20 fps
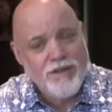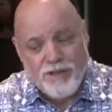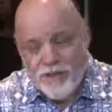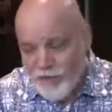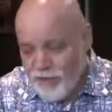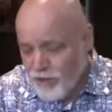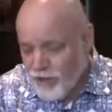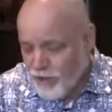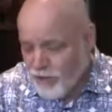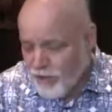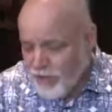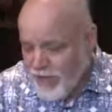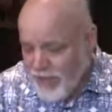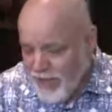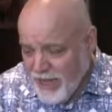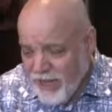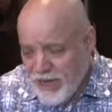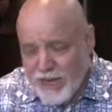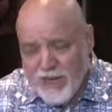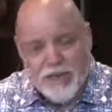You go to
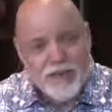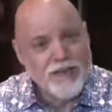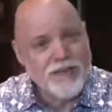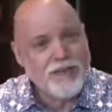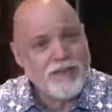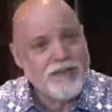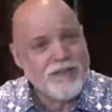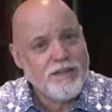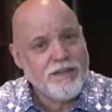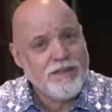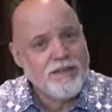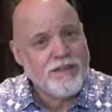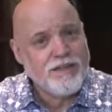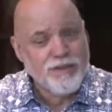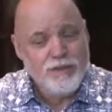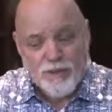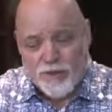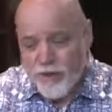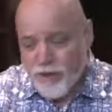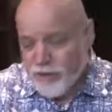England.
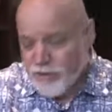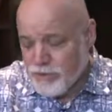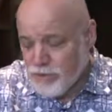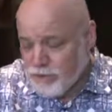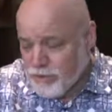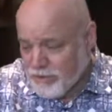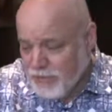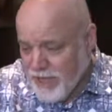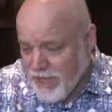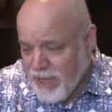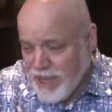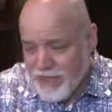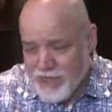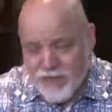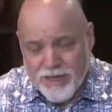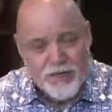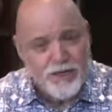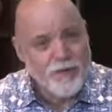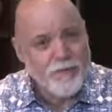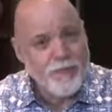You go to
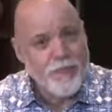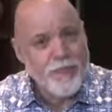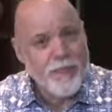Canada.